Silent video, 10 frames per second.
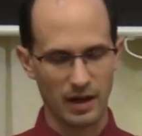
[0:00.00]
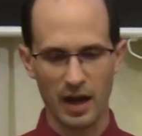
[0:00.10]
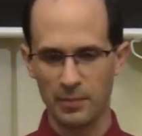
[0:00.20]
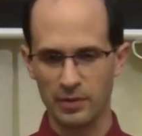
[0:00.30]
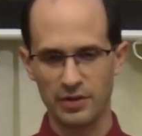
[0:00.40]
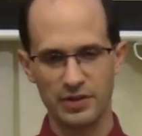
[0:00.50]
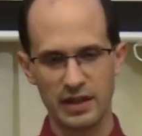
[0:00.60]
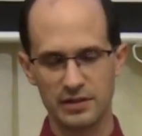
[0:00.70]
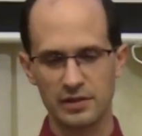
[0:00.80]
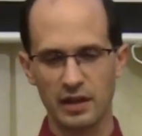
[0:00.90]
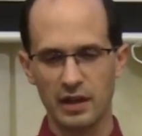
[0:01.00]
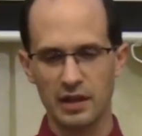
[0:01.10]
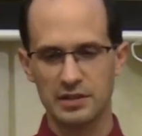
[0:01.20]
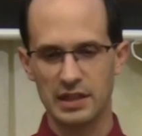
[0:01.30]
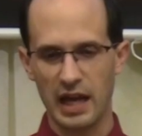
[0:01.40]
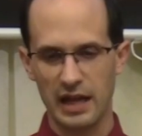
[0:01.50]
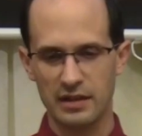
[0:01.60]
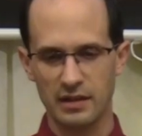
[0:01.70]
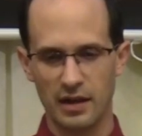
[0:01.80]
couple of things tonight,